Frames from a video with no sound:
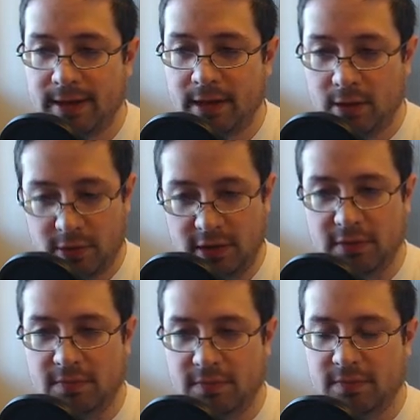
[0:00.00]
Okay,
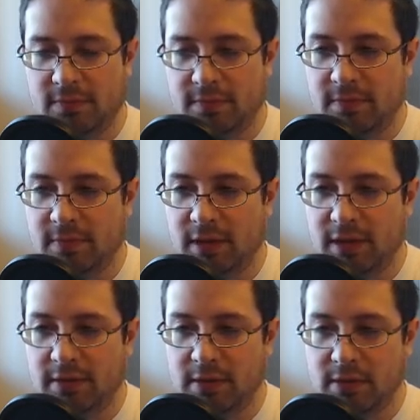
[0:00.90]
I
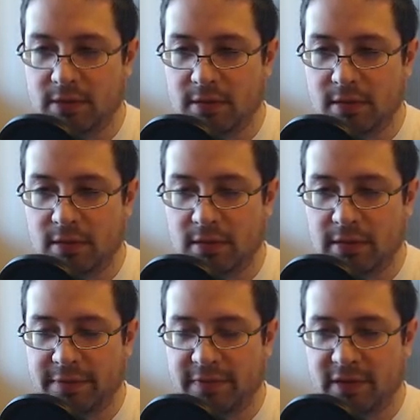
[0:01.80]
like this.
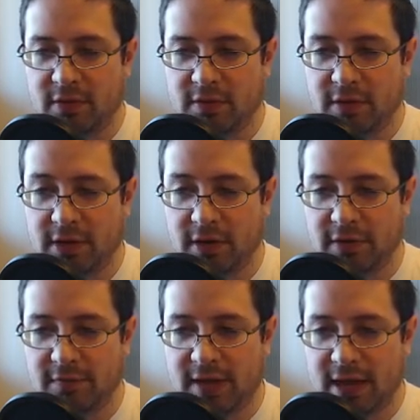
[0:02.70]
Everything looks good here.
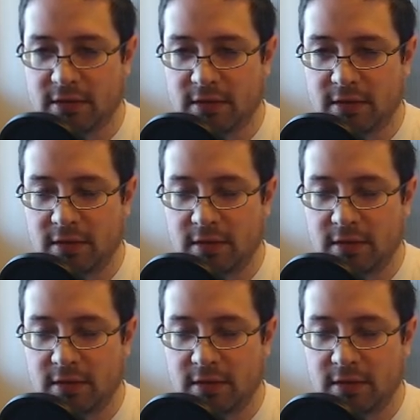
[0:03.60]
You've castled.